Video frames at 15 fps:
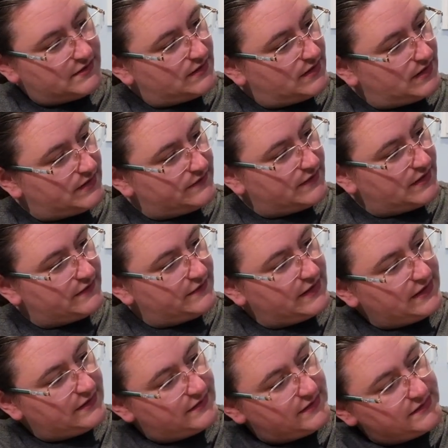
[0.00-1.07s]
I, th I
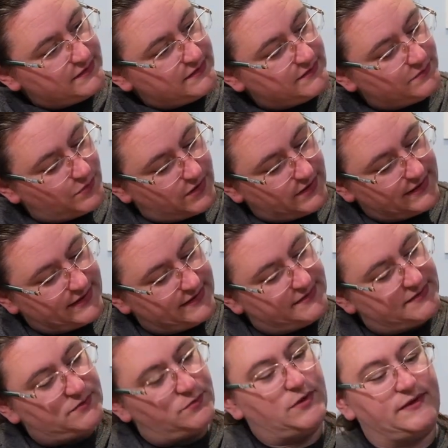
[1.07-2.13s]
think this one is
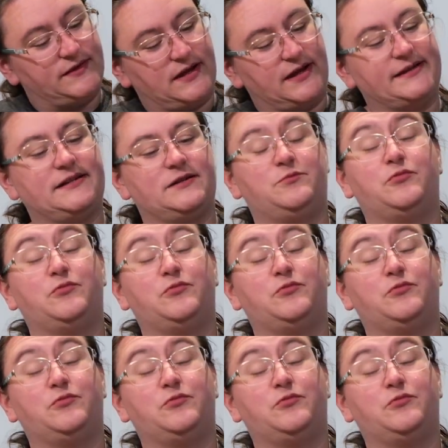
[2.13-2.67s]
the one that I did